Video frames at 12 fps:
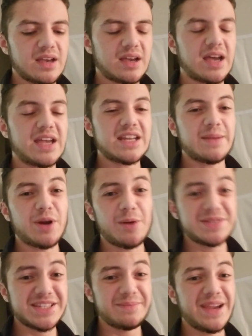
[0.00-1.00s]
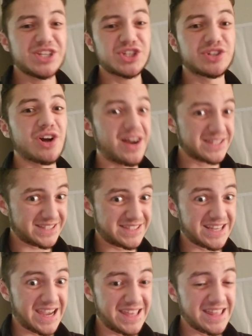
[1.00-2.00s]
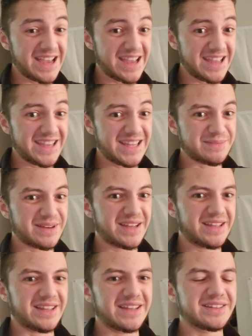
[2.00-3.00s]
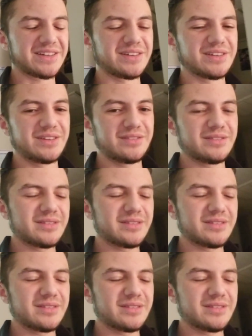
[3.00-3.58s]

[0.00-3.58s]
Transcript: And I purposely made sure not to say that in my, like, little